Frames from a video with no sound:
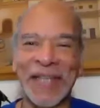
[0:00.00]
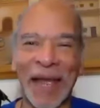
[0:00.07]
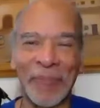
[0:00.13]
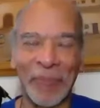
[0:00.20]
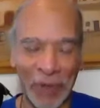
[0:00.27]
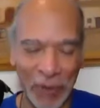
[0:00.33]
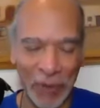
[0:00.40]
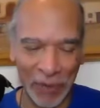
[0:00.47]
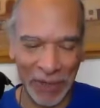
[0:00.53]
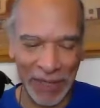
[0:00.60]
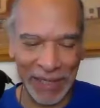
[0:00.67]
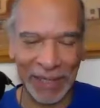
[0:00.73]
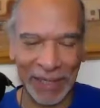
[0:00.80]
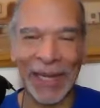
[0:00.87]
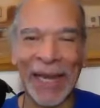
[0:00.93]
stop
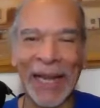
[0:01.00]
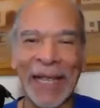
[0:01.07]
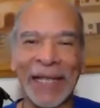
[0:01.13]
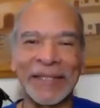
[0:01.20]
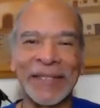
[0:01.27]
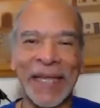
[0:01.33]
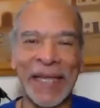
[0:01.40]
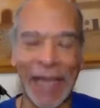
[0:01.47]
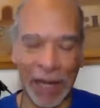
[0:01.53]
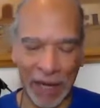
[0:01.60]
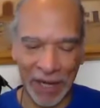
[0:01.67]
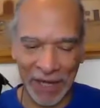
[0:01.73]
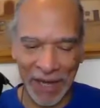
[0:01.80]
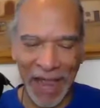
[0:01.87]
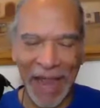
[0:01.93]
recording and then I got to take out
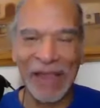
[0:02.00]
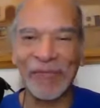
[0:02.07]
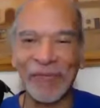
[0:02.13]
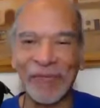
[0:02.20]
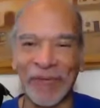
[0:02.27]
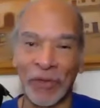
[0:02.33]
a knife,